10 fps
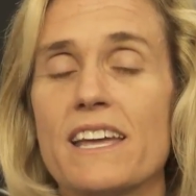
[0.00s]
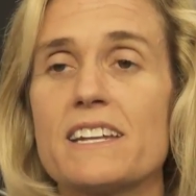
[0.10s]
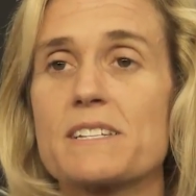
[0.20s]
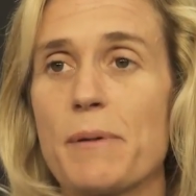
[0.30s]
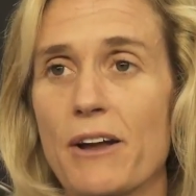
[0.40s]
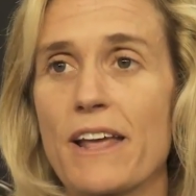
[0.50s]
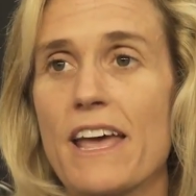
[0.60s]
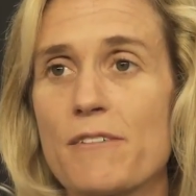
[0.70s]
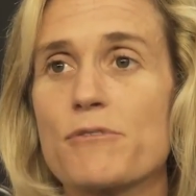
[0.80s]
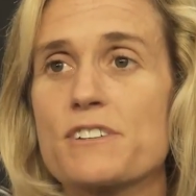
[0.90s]
It is about
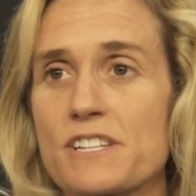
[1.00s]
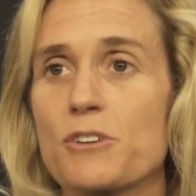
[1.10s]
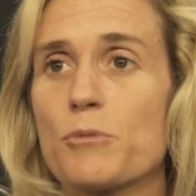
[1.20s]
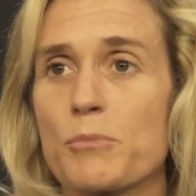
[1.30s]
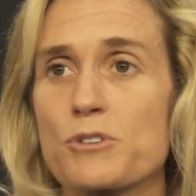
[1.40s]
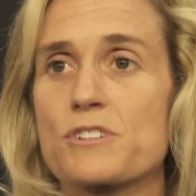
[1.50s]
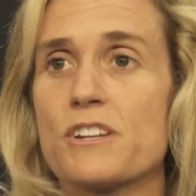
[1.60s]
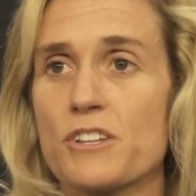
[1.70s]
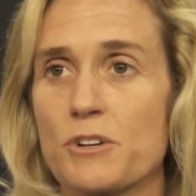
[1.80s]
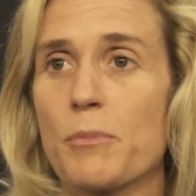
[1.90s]
every single person
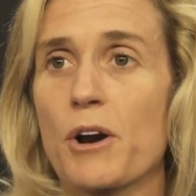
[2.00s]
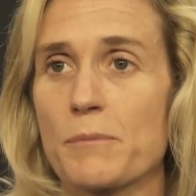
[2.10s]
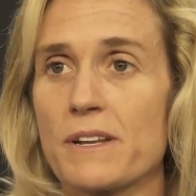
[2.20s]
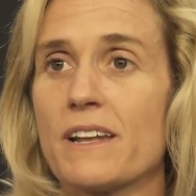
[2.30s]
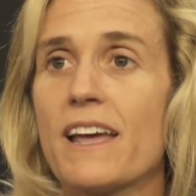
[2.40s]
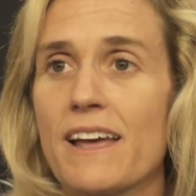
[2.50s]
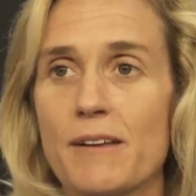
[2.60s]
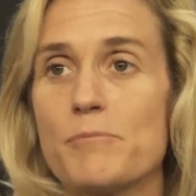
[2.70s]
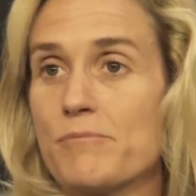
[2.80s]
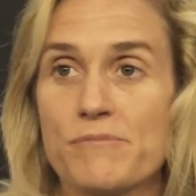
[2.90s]
in the department,
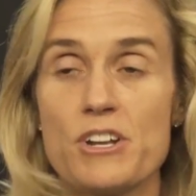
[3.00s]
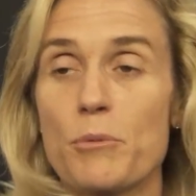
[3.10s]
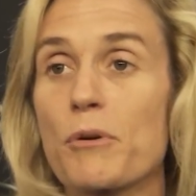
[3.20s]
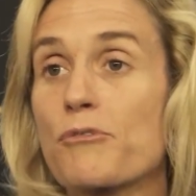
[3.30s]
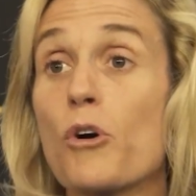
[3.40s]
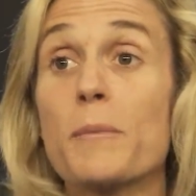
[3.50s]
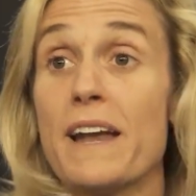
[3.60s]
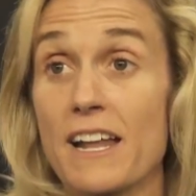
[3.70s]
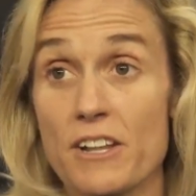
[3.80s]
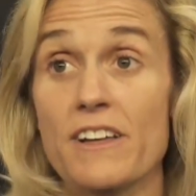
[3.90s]
you know,
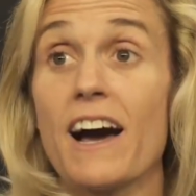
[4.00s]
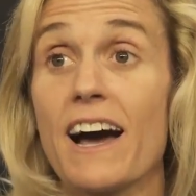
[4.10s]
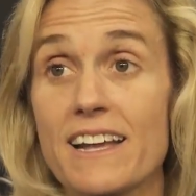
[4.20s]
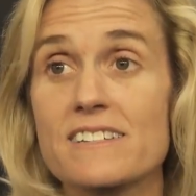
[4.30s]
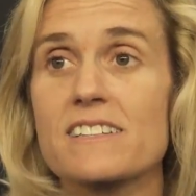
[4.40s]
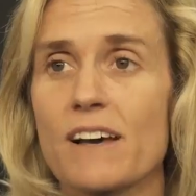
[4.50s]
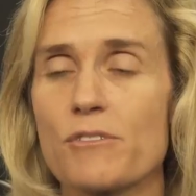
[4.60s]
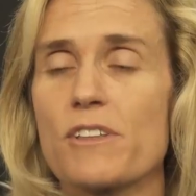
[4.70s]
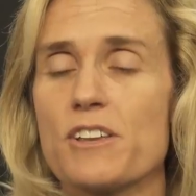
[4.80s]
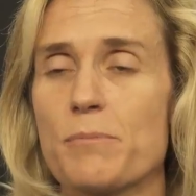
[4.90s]
performing at the highest
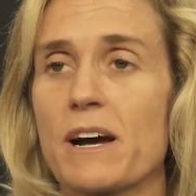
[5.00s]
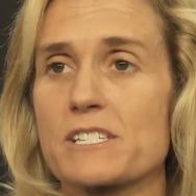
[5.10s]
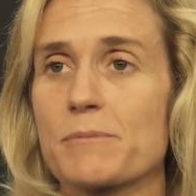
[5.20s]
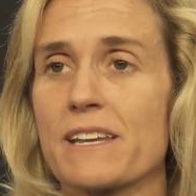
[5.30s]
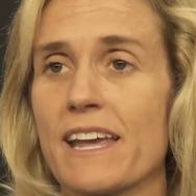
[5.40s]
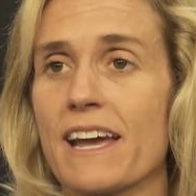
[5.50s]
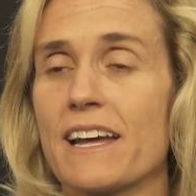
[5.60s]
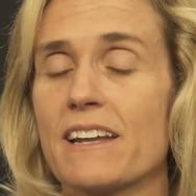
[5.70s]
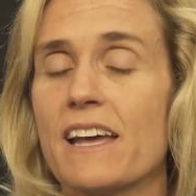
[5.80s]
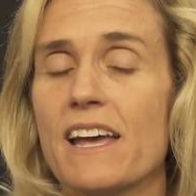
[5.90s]
level that you possibly
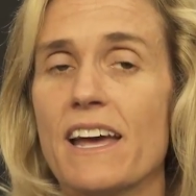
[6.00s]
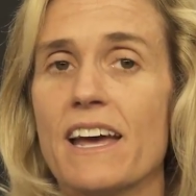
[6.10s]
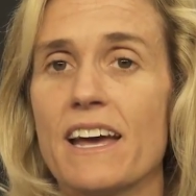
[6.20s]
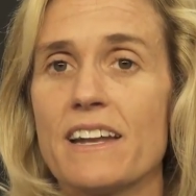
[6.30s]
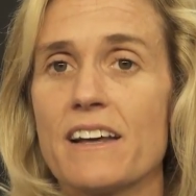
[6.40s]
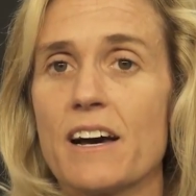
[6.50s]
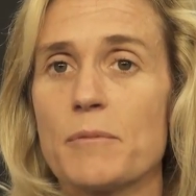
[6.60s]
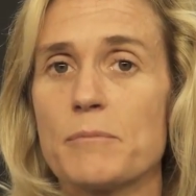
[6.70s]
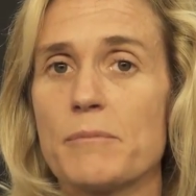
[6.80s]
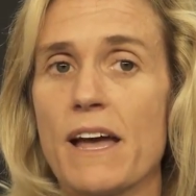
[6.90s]
can, and
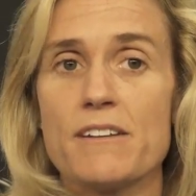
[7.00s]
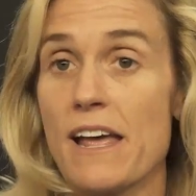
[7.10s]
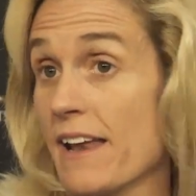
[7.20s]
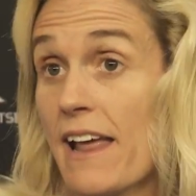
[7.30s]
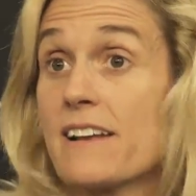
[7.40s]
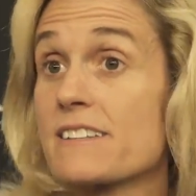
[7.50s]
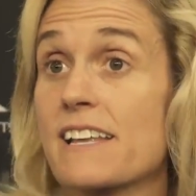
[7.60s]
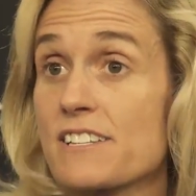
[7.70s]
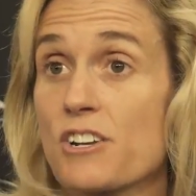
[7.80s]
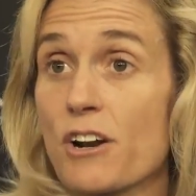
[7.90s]

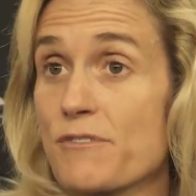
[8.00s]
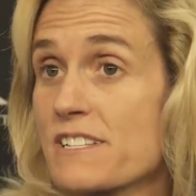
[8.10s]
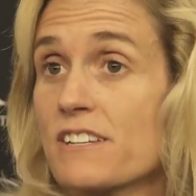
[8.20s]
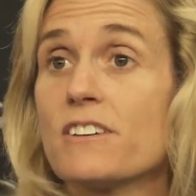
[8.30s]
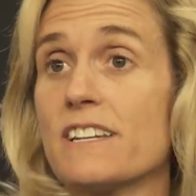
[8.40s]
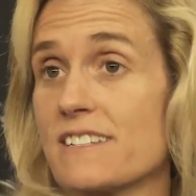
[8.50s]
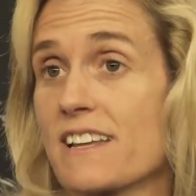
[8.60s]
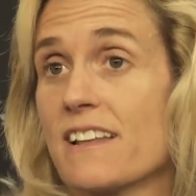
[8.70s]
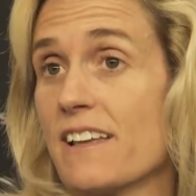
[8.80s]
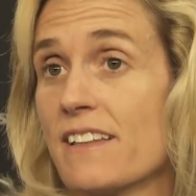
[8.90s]
assessing our
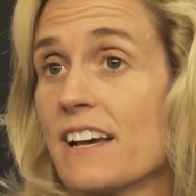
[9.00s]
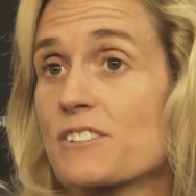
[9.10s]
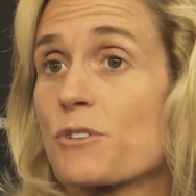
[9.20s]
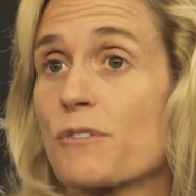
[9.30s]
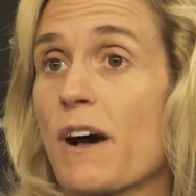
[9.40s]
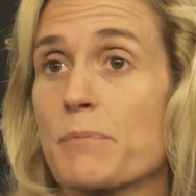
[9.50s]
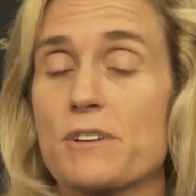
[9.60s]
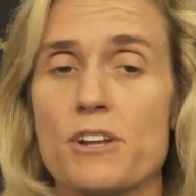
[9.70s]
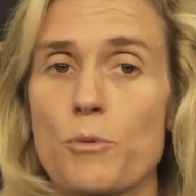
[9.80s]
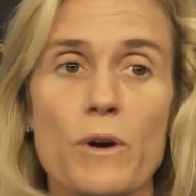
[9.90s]
facilities and that sort
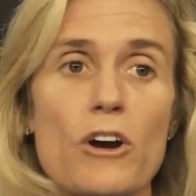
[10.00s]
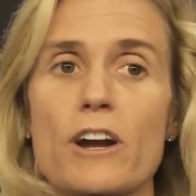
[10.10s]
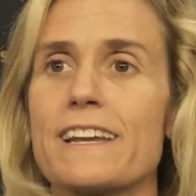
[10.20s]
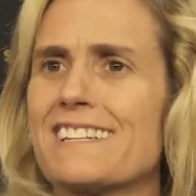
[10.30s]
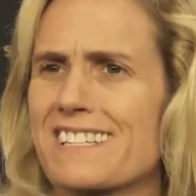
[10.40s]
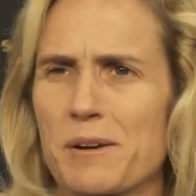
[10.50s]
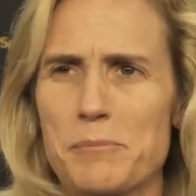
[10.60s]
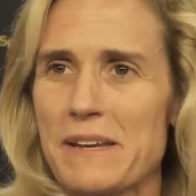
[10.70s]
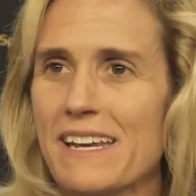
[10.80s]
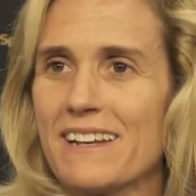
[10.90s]
of, you know, where our kids
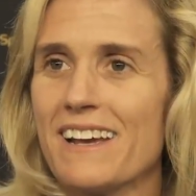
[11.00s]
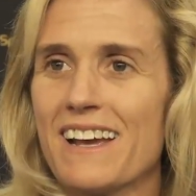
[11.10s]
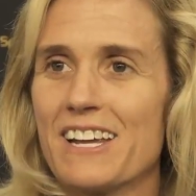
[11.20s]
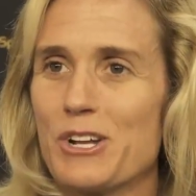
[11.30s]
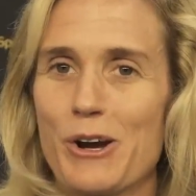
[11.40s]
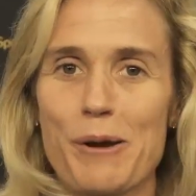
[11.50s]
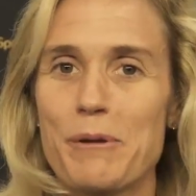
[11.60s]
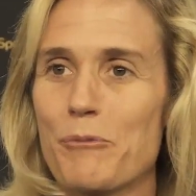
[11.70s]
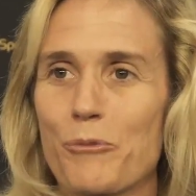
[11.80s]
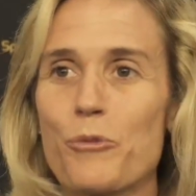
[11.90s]
compete. You know, I
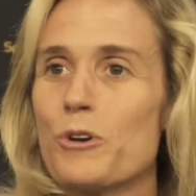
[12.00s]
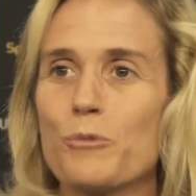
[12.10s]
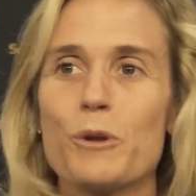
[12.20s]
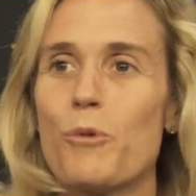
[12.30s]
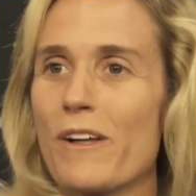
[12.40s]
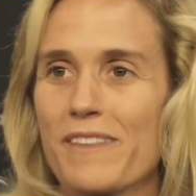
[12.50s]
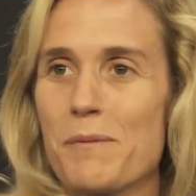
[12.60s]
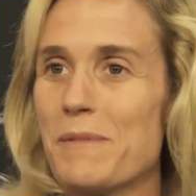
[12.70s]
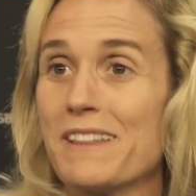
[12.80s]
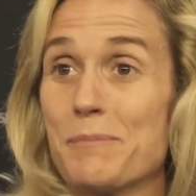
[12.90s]
mean, wouldn't we want
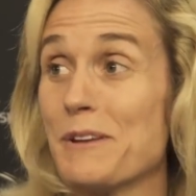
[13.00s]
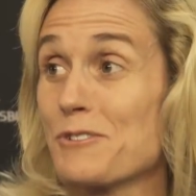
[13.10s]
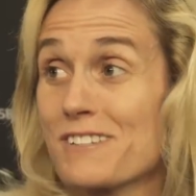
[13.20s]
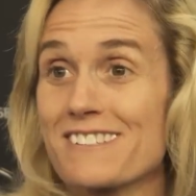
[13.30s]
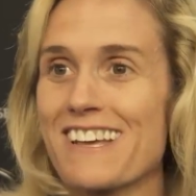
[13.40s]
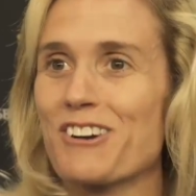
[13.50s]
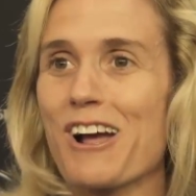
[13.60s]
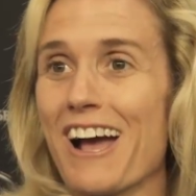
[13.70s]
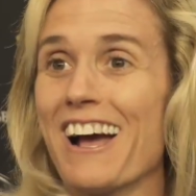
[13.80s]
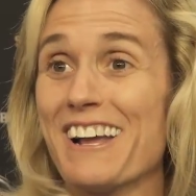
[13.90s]
them in the Peterson Center?
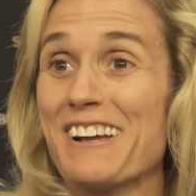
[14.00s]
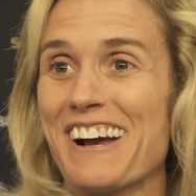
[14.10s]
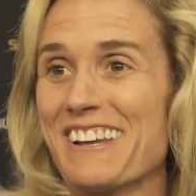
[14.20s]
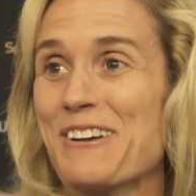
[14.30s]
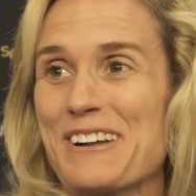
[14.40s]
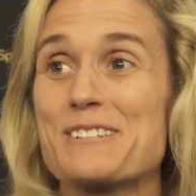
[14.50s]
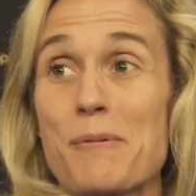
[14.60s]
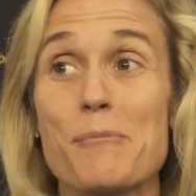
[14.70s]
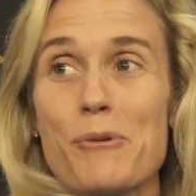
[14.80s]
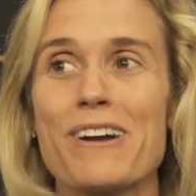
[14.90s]
I, you know, at
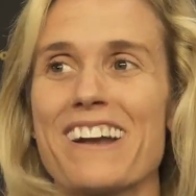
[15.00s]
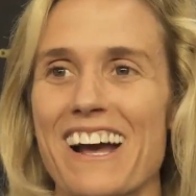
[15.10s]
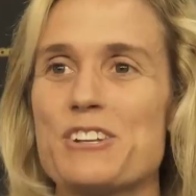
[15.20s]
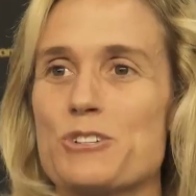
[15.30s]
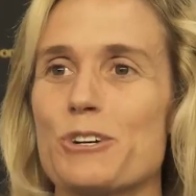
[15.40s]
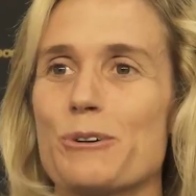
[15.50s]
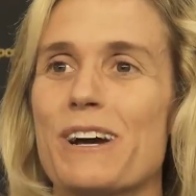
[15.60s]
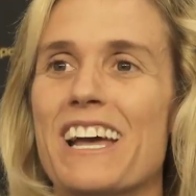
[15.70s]
some point I do.